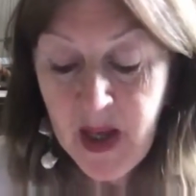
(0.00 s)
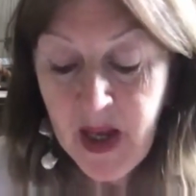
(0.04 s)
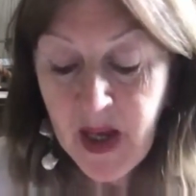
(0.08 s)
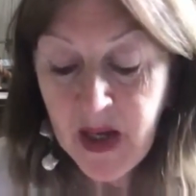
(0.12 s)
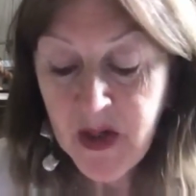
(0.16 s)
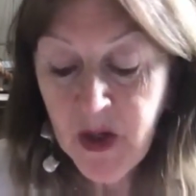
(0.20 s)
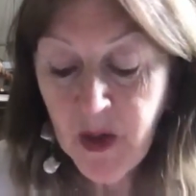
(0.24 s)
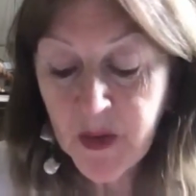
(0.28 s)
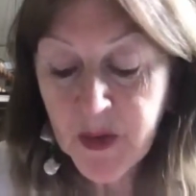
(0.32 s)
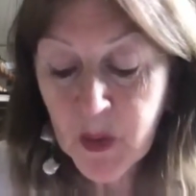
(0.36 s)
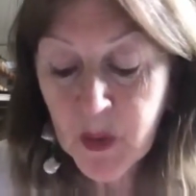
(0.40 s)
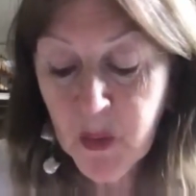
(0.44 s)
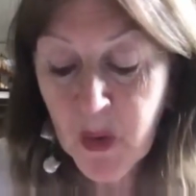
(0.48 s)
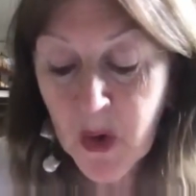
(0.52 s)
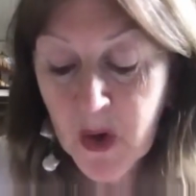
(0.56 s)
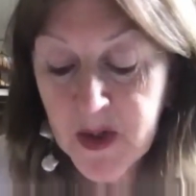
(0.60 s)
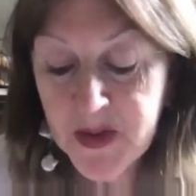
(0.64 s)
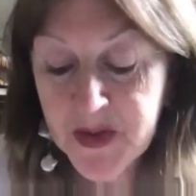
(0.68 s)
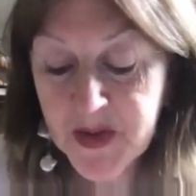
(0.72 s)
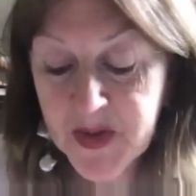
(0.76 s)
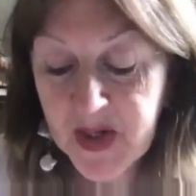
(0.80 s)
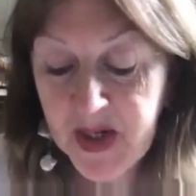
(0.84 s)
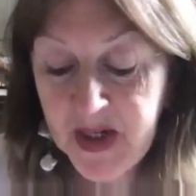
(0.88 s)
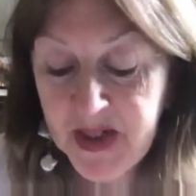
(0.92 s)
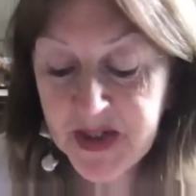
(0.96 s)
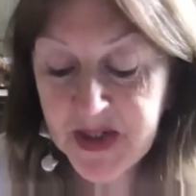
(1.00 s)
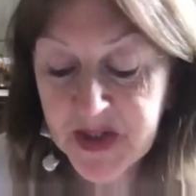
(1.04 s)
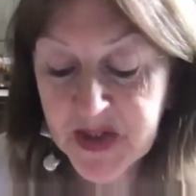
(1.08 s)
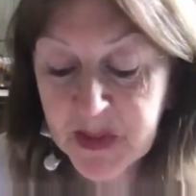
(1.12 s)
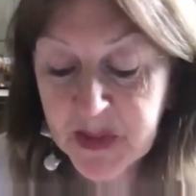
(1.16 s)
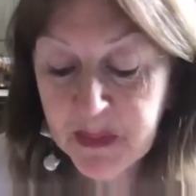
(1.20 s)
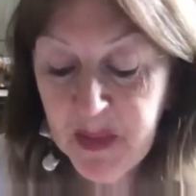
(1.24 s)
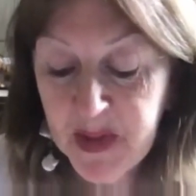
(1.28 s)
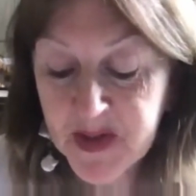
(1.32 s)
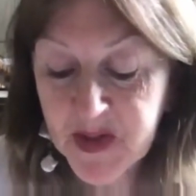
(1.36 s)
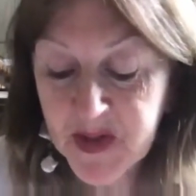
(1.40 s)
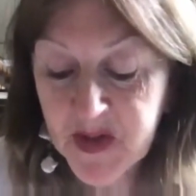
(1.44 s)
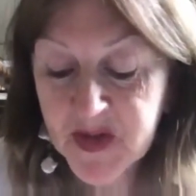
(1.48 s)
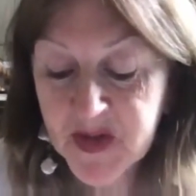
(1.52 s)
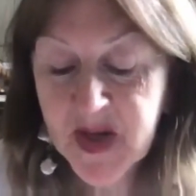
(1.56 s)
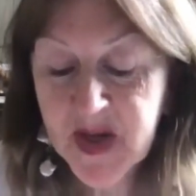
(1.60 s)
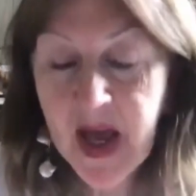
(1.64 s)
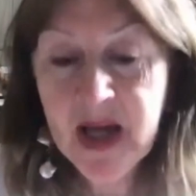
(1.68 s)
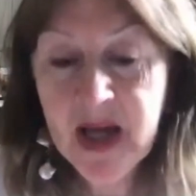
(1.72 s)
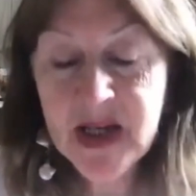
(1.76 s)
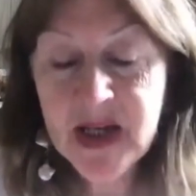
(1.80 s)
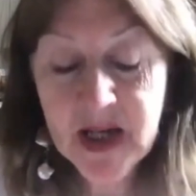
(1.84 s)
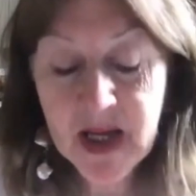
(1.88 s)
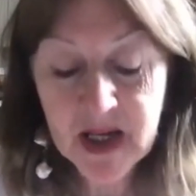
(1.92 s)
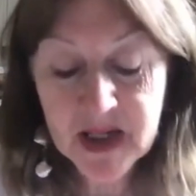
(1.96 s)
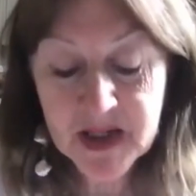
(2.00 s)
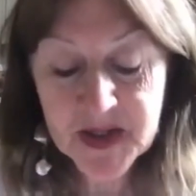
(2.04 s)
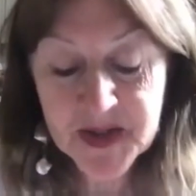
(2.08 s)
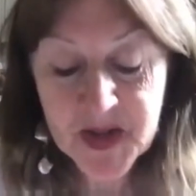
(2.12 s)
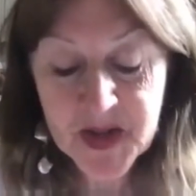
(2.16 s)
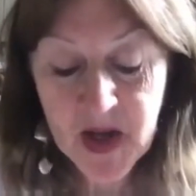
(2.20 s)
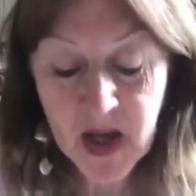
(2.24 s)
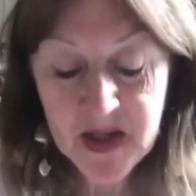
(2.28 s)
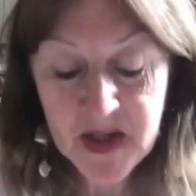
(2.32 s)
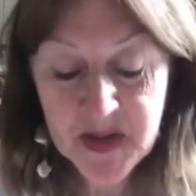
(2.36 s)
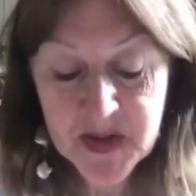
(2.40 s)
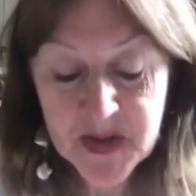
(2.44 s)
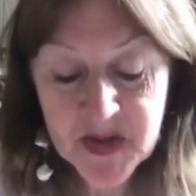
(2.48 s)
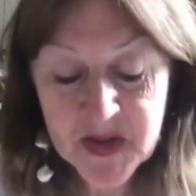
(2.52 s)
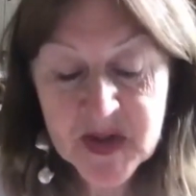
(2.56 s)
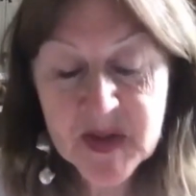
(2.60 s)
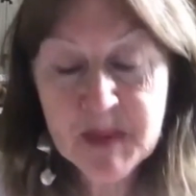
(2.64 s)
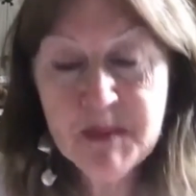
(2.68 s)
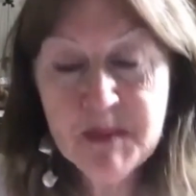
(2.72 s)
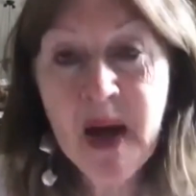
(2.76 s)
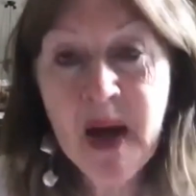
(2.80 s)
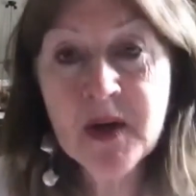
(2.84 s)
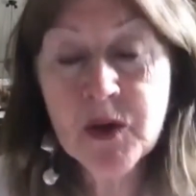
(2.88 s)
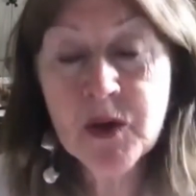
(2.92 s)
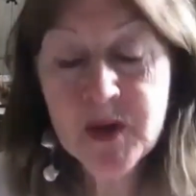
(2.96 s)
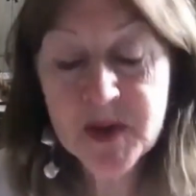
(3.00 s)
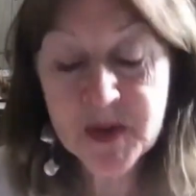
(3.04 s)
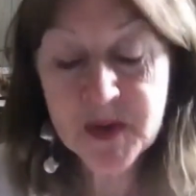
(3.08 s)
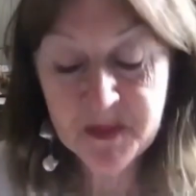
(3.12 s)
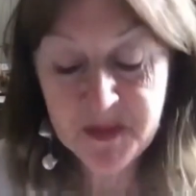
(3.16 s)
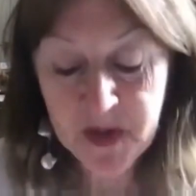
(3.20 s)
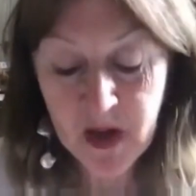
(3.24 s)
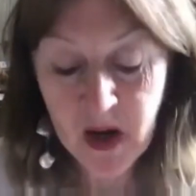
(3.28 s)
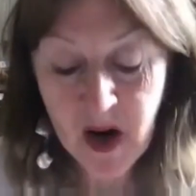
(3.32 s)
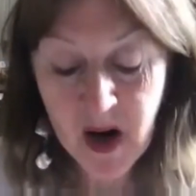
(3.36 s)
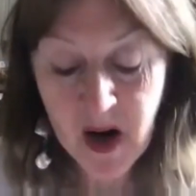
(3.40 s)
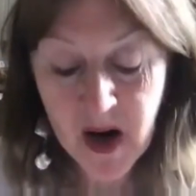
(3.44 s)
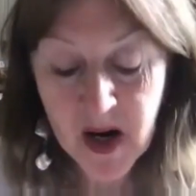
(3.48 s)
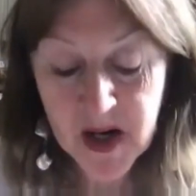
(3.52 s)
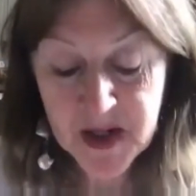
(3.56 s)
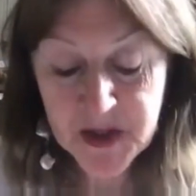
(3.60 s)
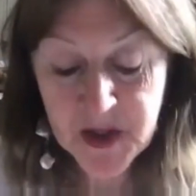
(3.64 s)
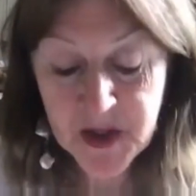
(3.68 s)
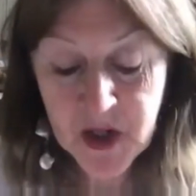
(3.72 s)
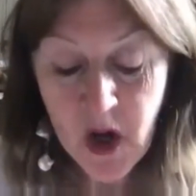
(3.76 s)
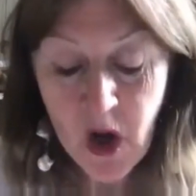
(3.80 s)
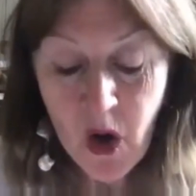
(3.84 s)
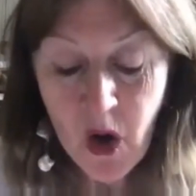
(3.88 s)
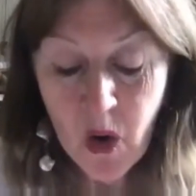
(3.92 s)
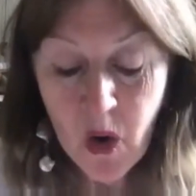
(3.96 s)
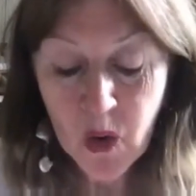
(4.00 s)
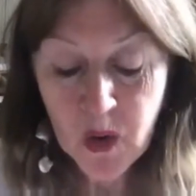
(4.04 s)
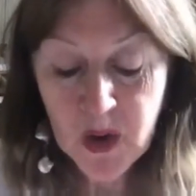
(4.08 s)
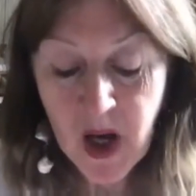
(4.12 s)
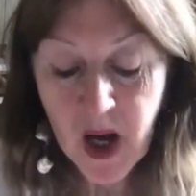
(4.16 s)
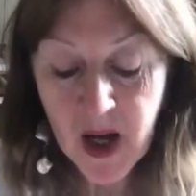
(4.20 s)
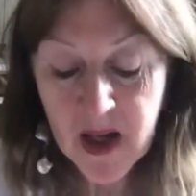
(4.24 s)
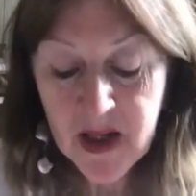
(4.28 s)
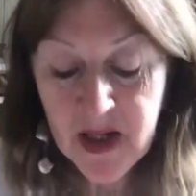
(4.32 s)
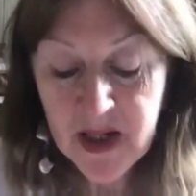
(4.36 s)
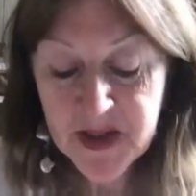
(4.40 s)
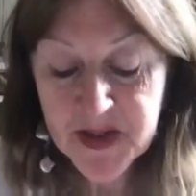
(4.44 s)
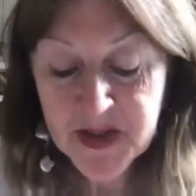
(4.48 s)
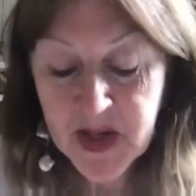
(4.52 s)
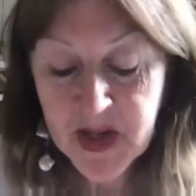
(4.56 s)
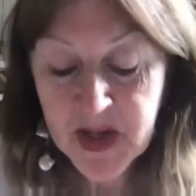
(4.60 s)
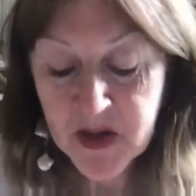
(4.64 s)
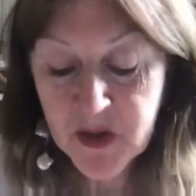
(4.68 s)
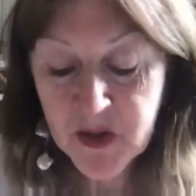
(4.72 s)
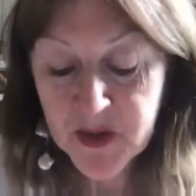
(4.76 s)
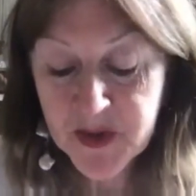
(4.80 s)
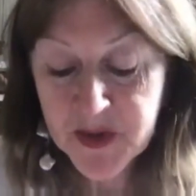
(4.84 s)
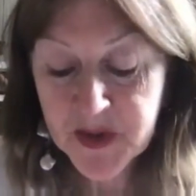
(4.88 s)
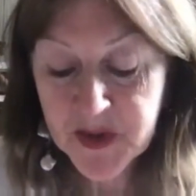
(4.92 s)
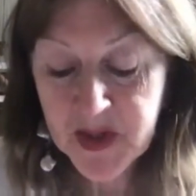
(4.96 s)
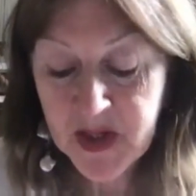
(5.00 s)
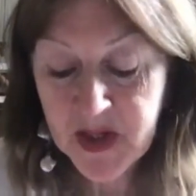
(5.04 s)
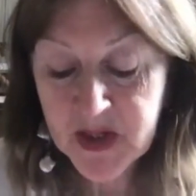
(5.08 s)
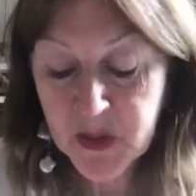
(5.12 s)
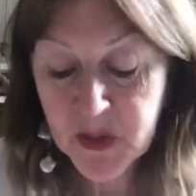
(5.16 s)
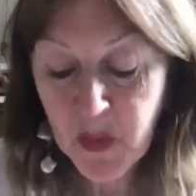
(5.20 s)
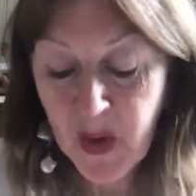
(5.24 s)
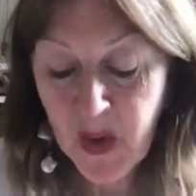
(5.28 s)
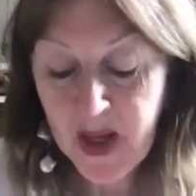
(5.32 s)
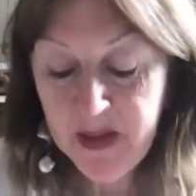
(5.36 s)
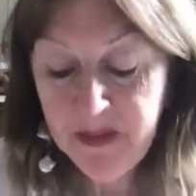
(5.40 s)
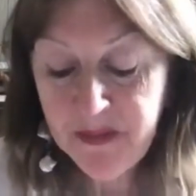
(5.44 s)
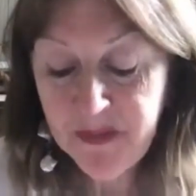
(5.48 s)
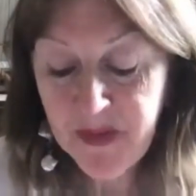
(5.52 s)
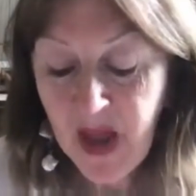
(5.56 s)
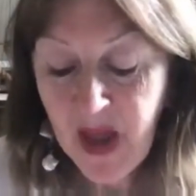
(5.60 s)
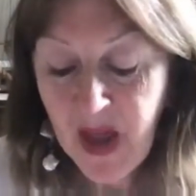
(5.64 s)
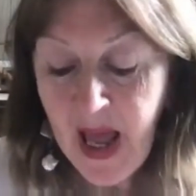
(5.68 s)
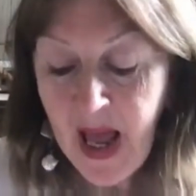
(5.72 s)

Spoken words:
In other words, he dismisses and excises matters of the heart, O'Connell's letters to his wife,